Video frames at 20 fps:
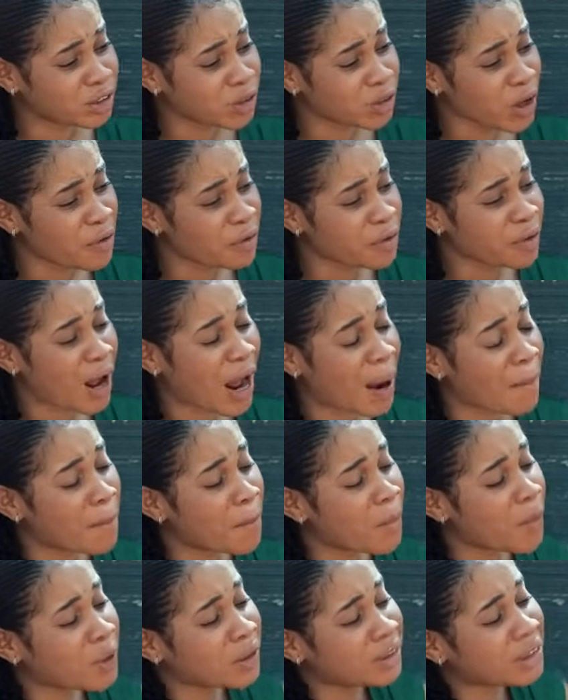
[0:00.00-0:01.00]
is not even
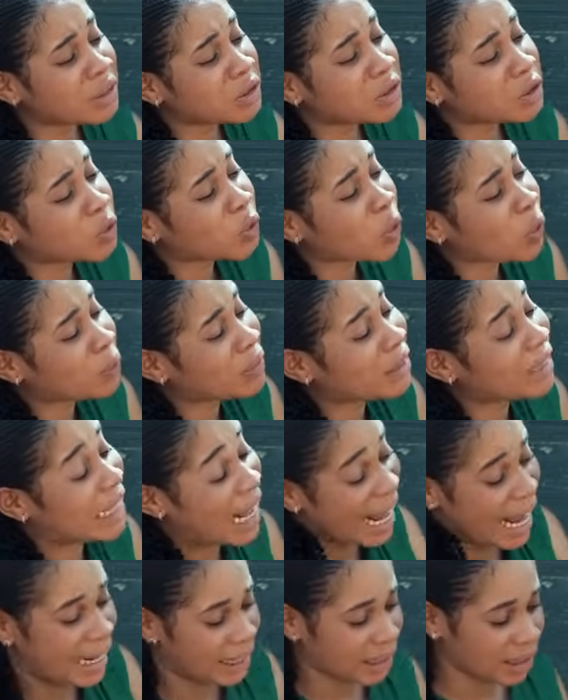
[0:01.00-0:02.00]
among the top
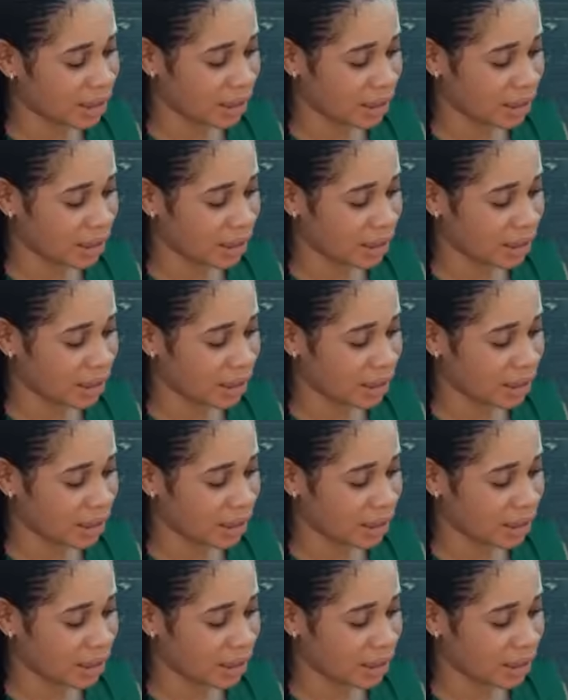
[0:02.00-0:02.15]
10.